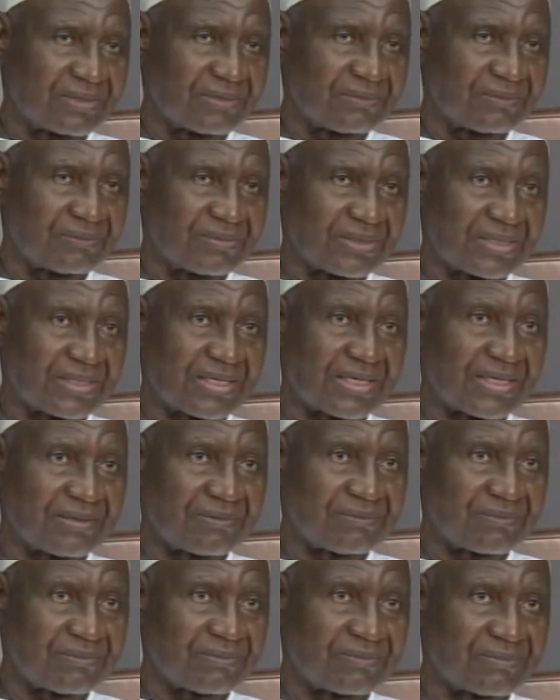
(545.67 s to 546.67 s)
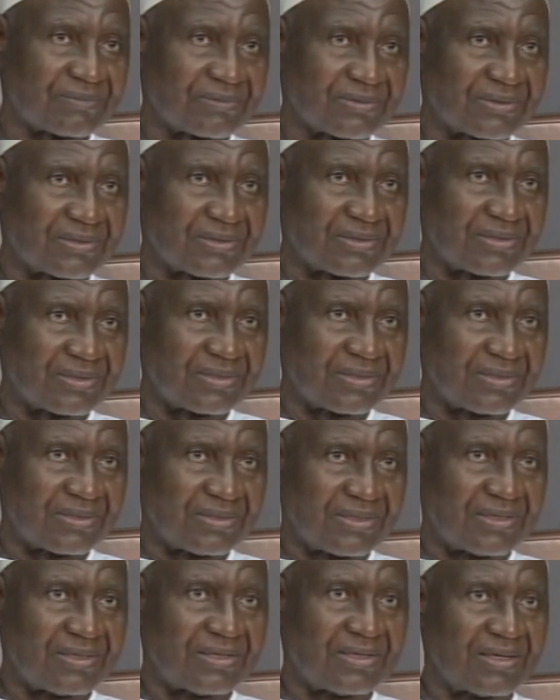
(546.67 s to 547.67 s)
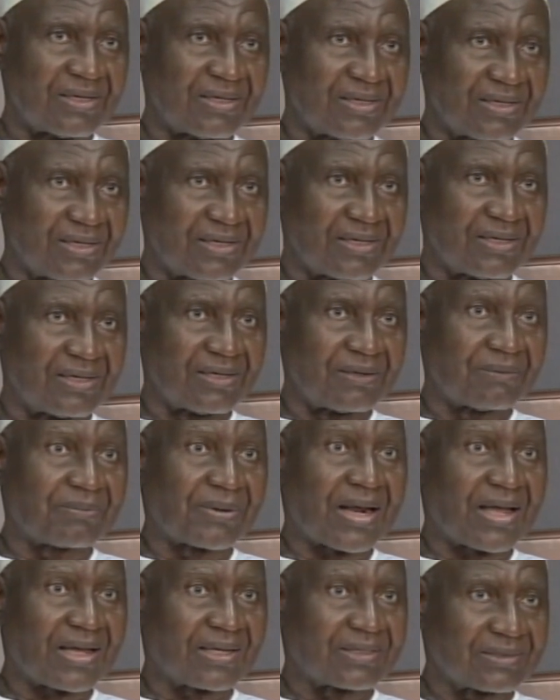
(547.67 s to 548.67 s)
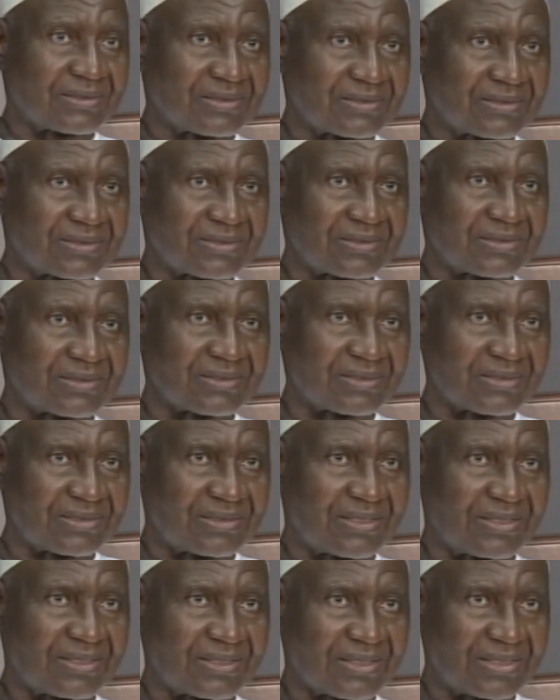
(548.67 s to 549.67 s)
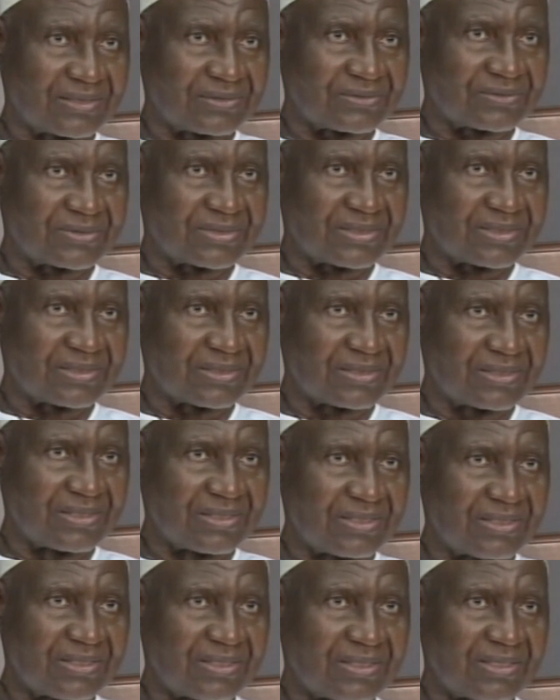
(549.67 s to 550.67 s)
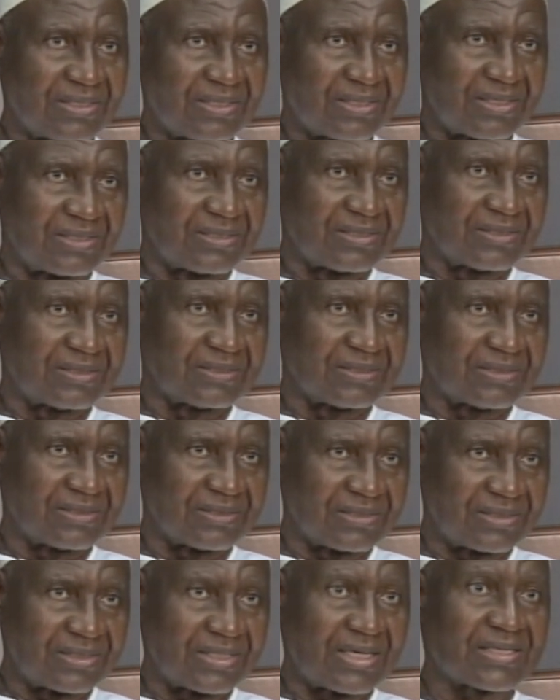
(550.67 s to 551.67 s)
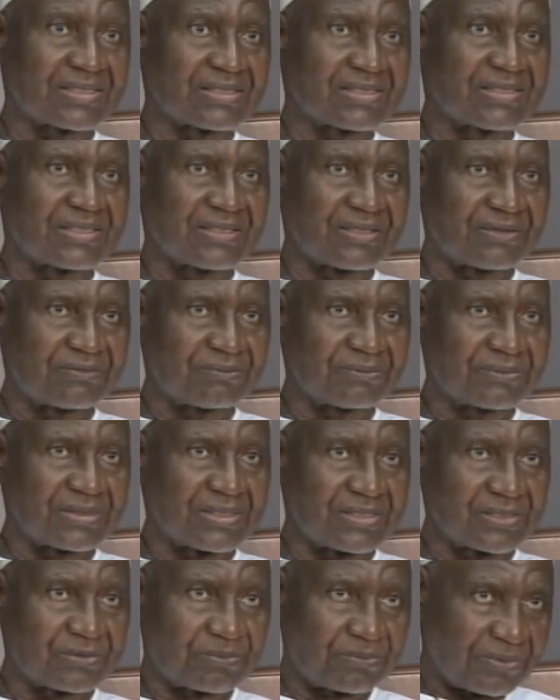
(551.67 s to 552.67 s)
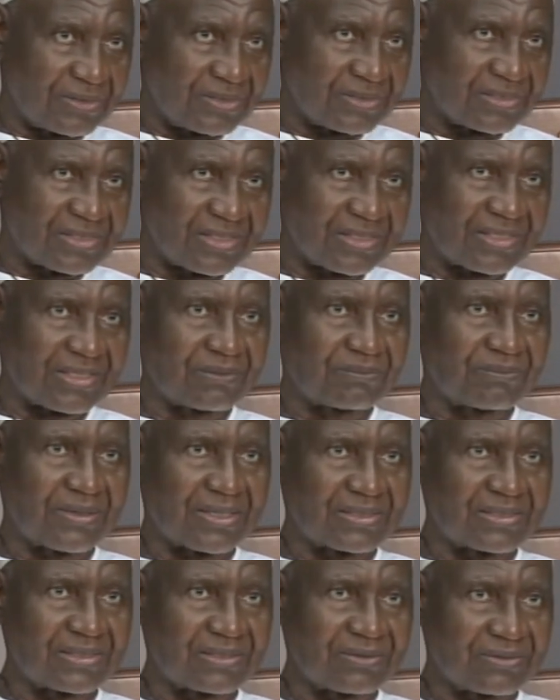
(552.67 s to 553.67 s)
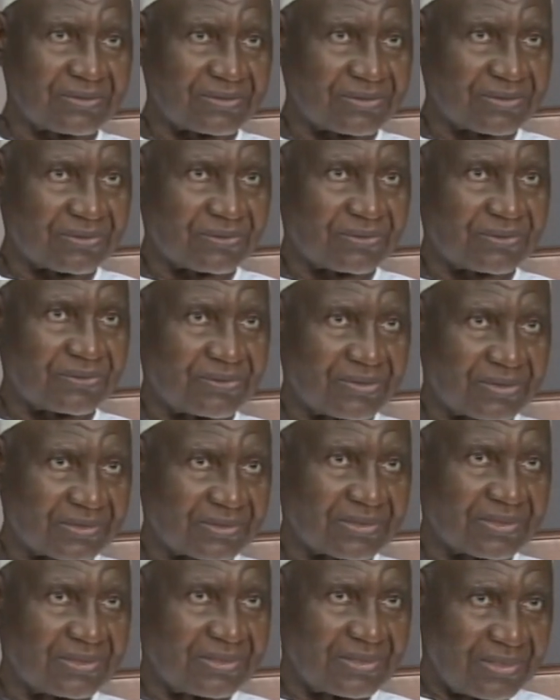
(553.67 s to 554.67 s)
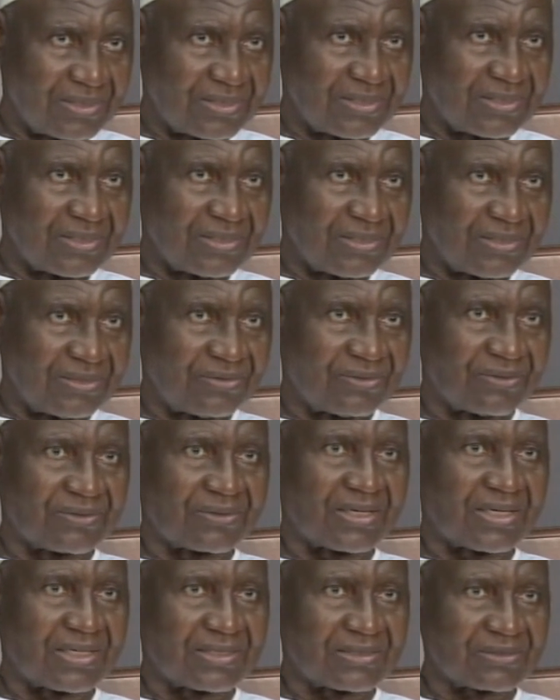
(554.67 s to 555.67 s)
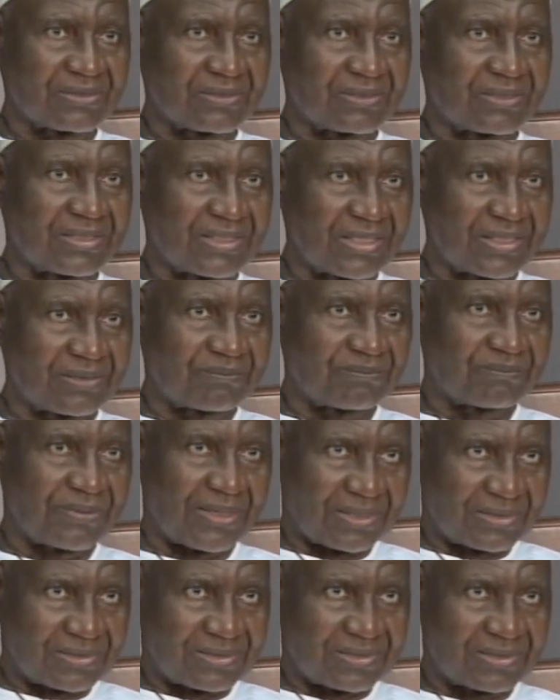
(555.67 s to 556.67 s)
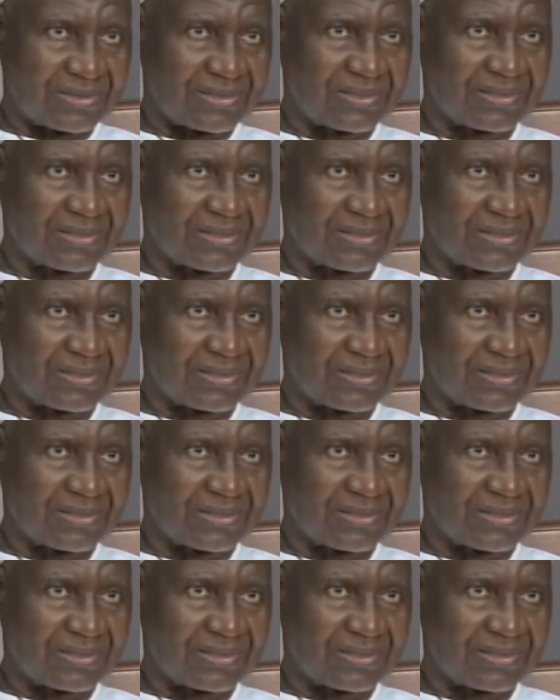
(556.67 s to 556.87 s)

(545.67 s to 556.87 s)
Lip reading: became a brand in our country, and the SDF, his political party, also was known as a great party.